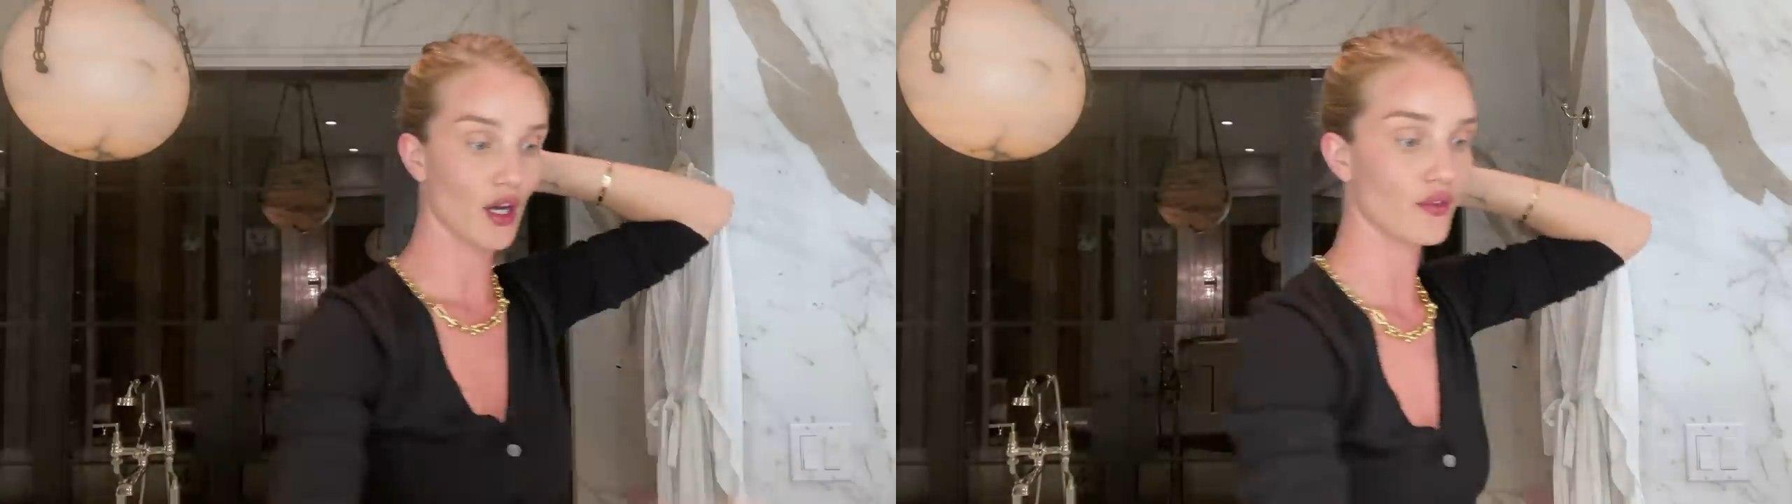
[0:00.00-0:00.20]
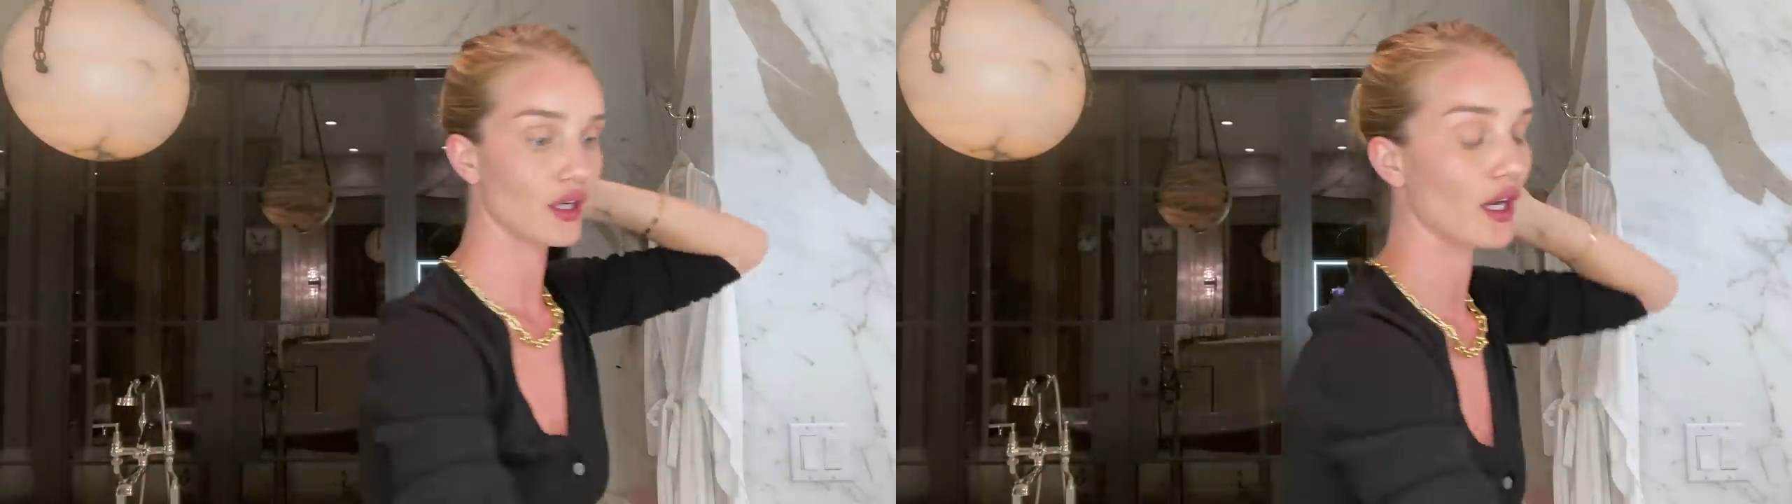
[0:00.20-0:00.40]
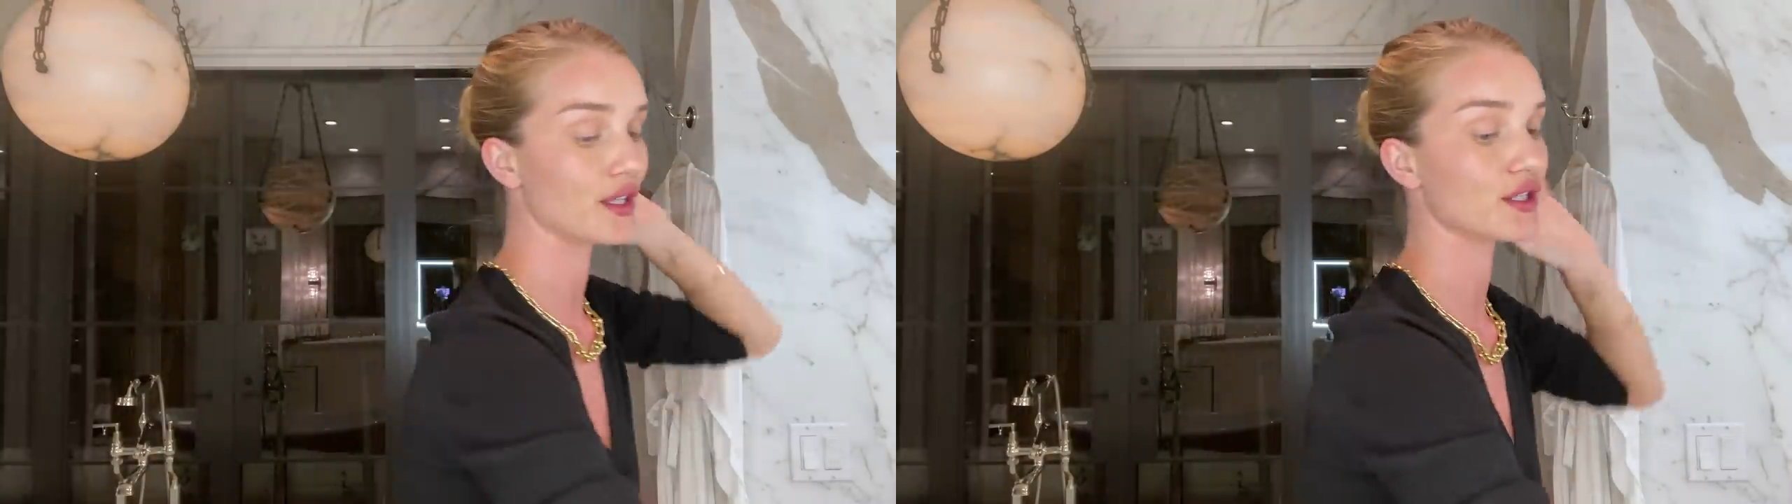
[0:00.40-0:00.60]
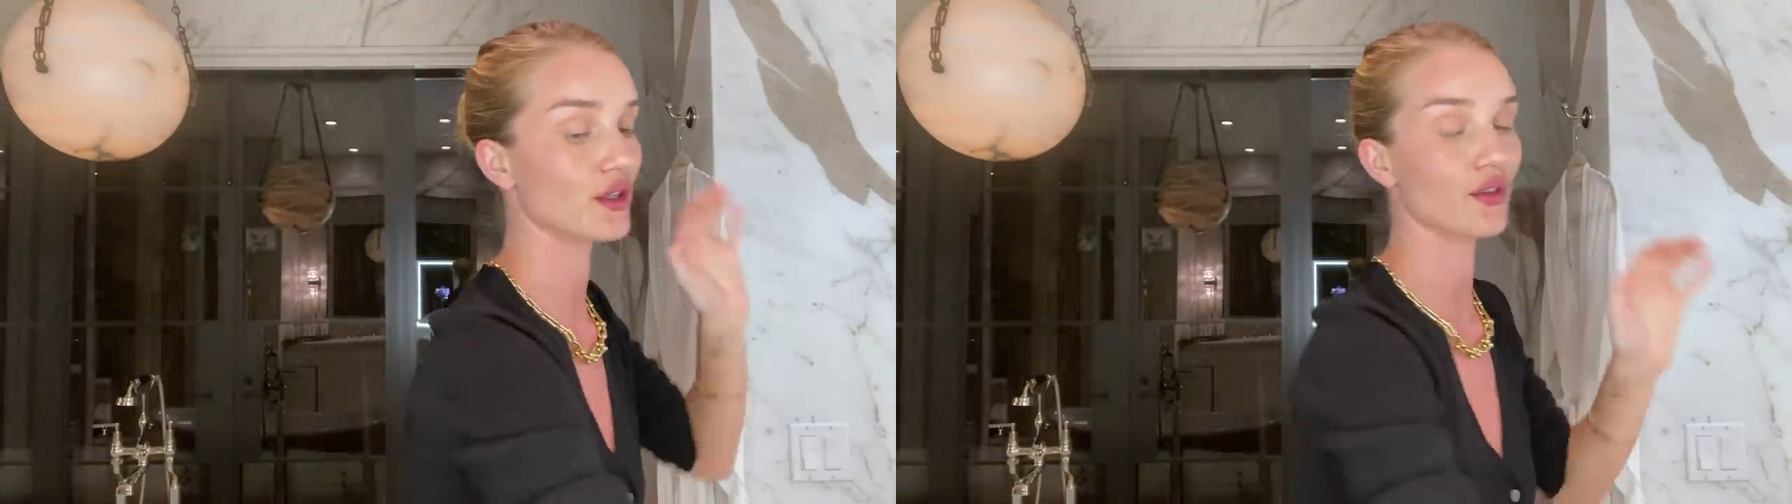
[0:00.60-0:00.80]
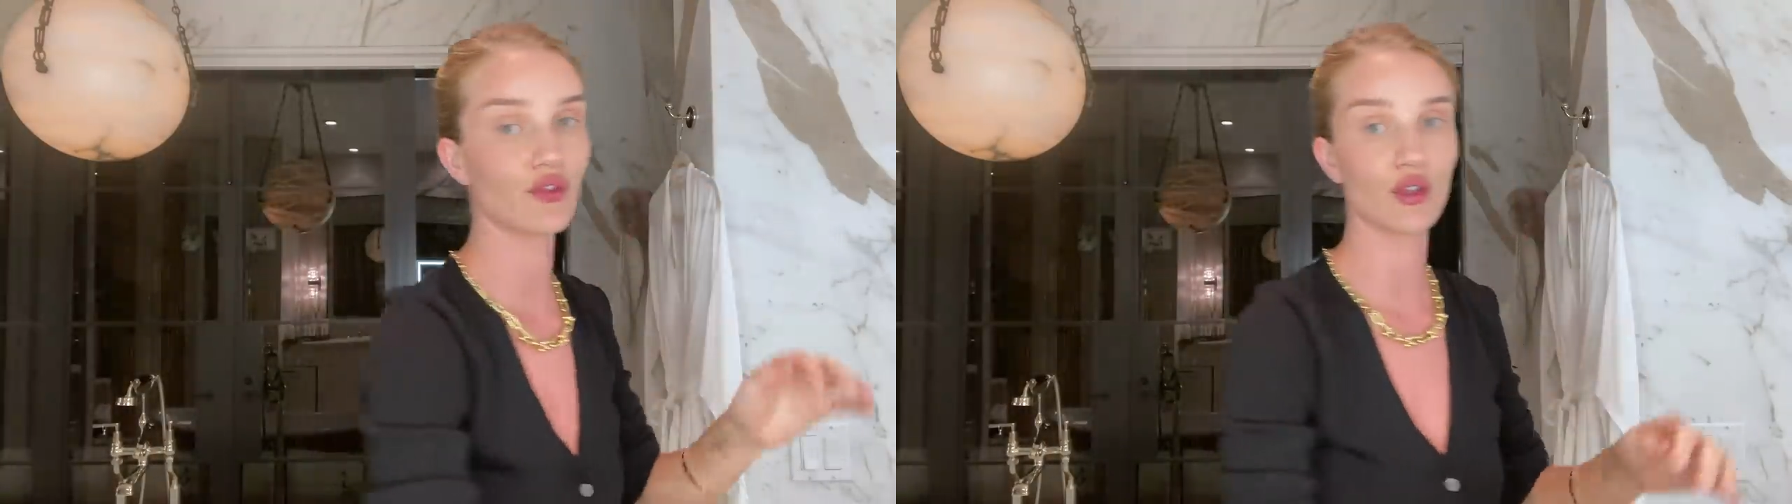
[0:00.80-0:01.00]
over the last
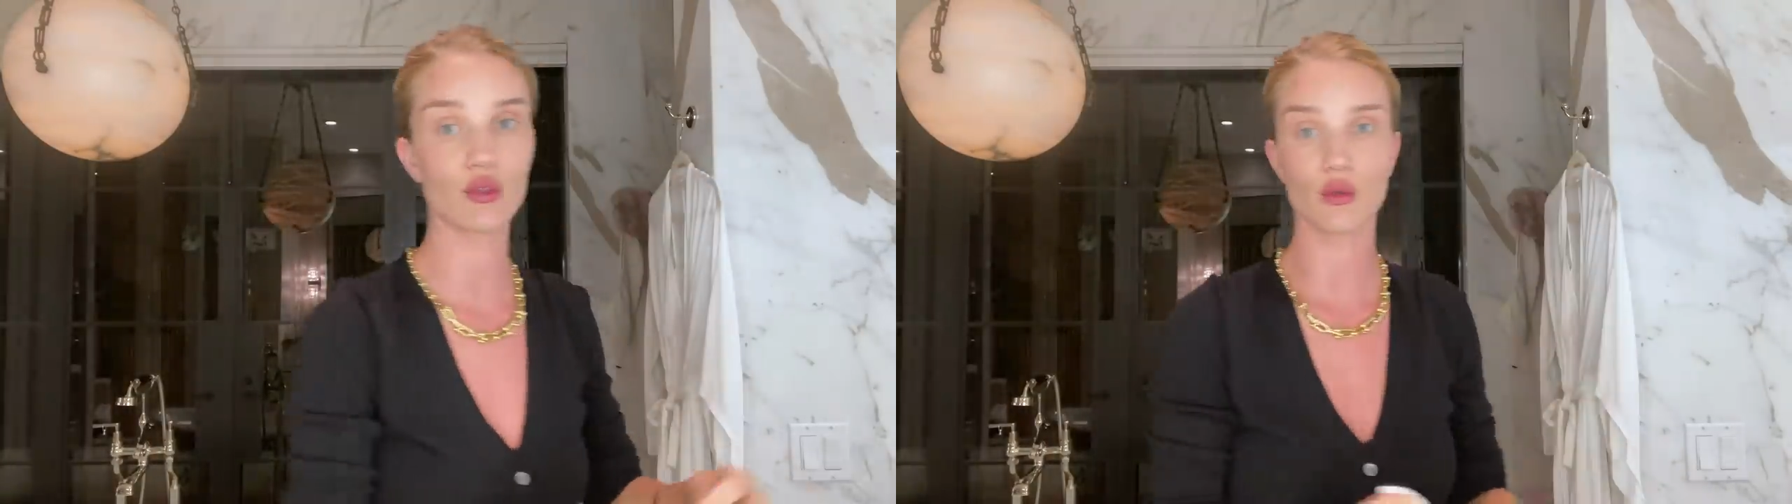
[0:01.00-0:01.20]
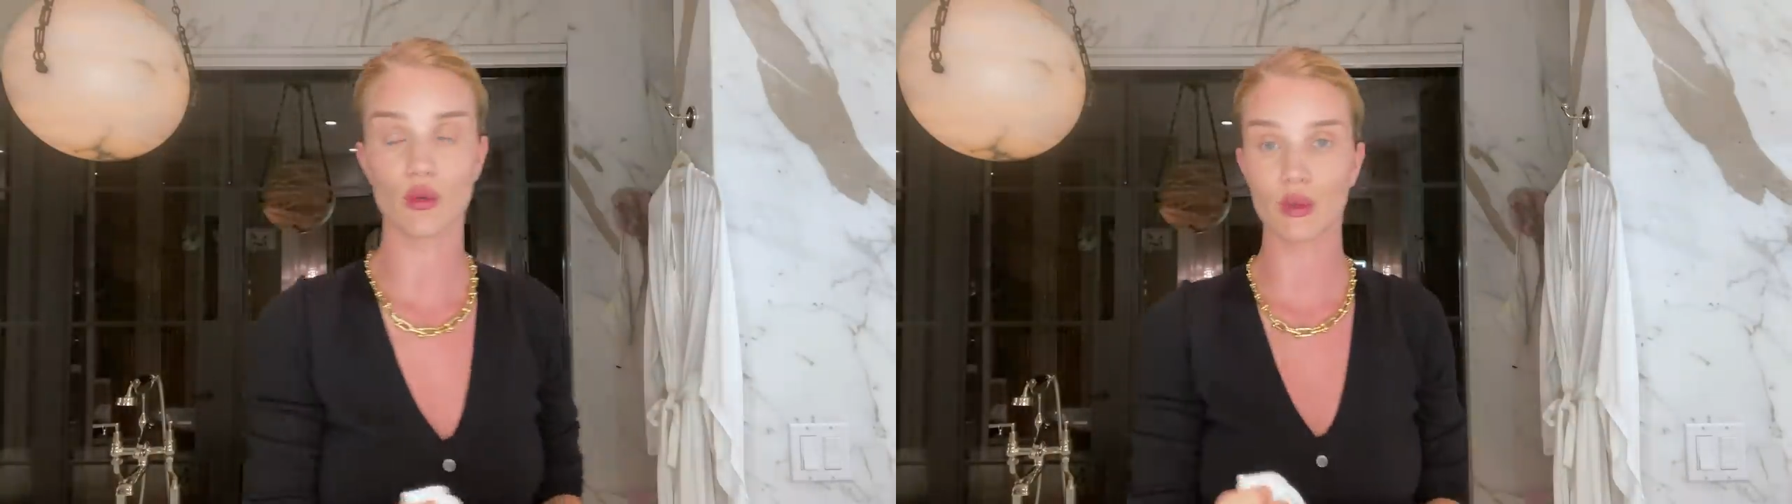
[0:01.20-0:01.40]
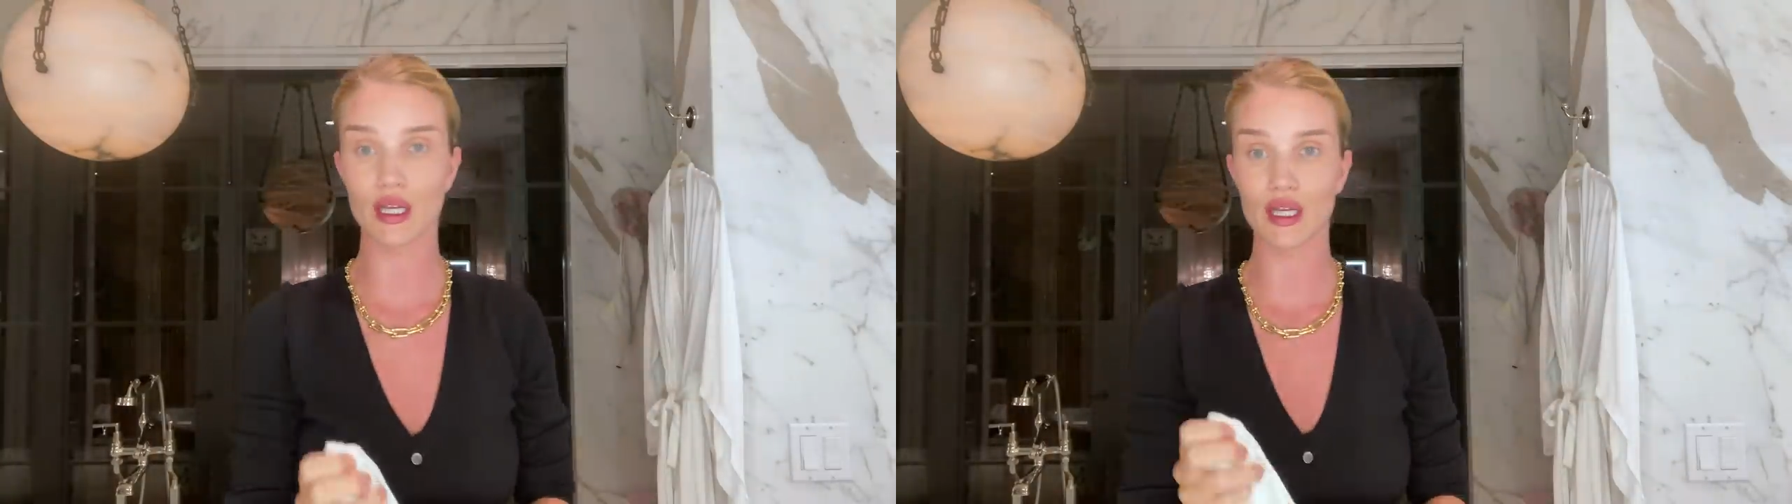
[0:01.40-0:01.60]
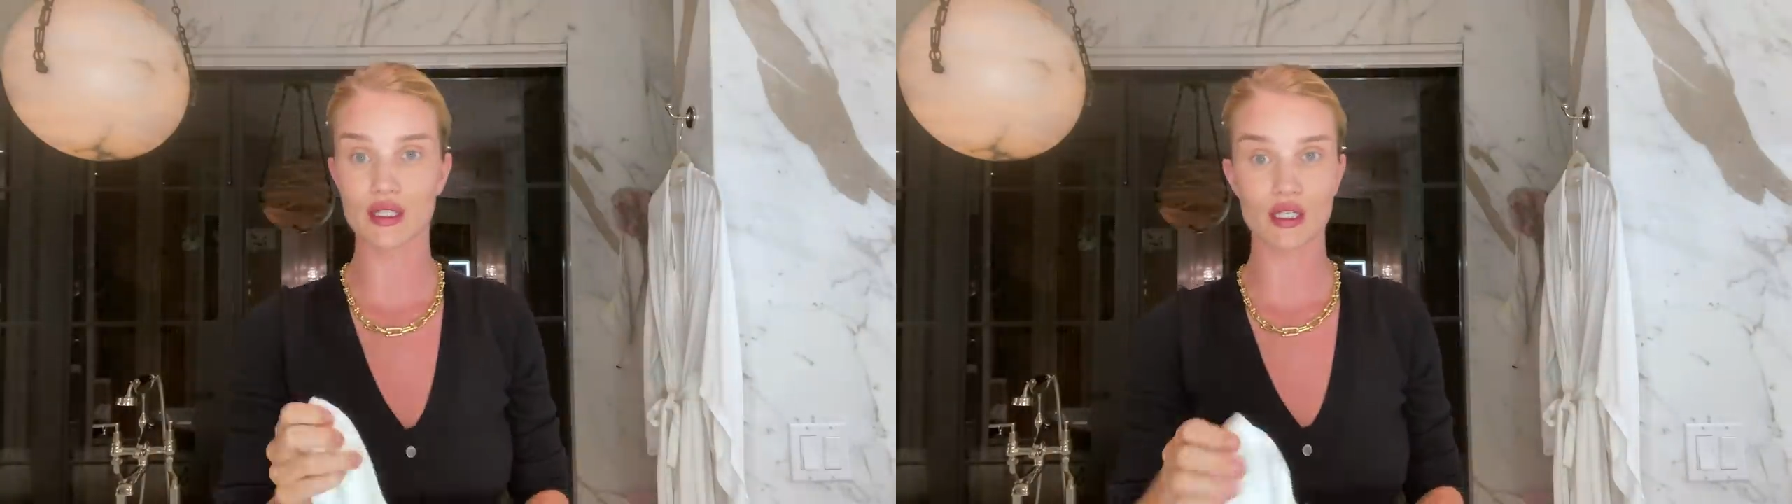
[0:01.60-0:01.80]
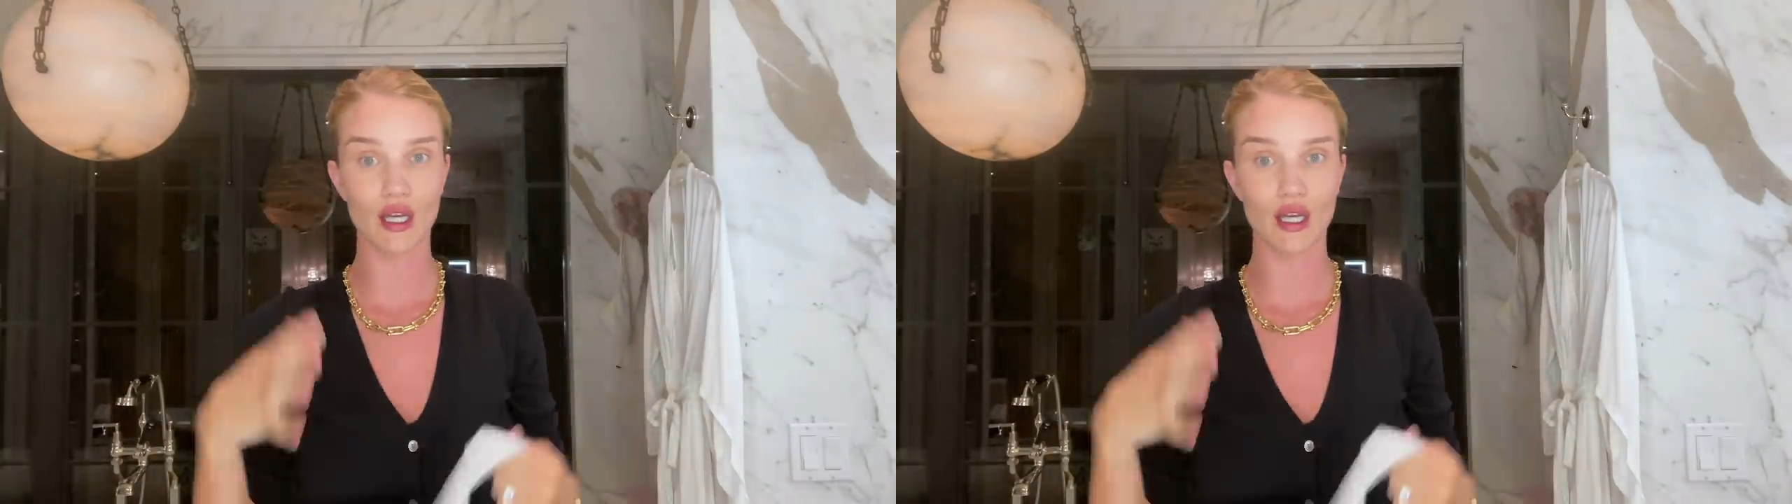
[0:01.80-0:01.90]
few weeks,